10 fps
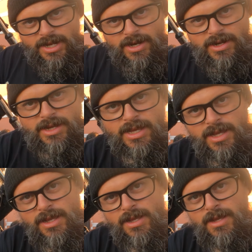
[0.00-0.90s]
there,
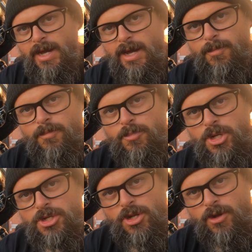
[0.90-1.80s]

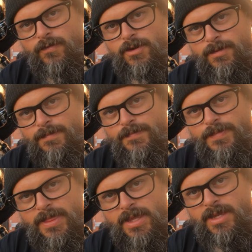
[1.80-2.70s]
push it over
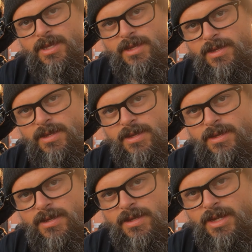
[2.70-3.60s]

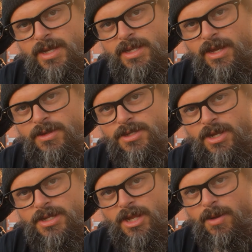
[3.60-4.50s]
until it's
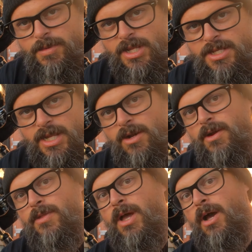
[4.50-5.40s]
on top dead center
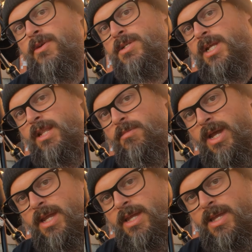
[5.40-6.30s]
on the other side of the
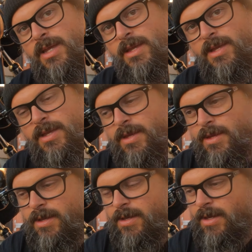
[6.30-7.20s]
bike
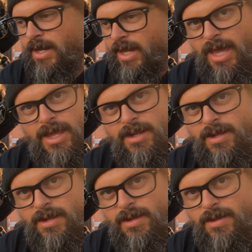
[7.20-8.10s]
again,
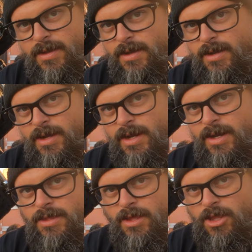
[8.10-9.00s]

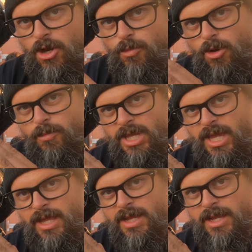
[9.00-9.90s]
and the lobe won't be
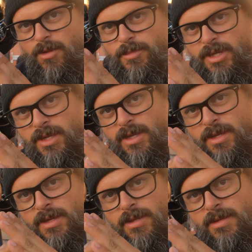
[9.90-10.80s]
hitting, it'll be
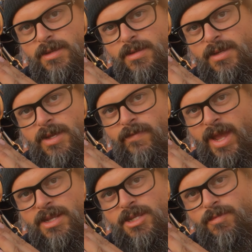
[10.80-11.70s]

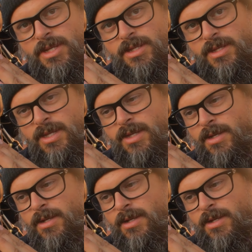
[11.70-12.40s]
advanced basically.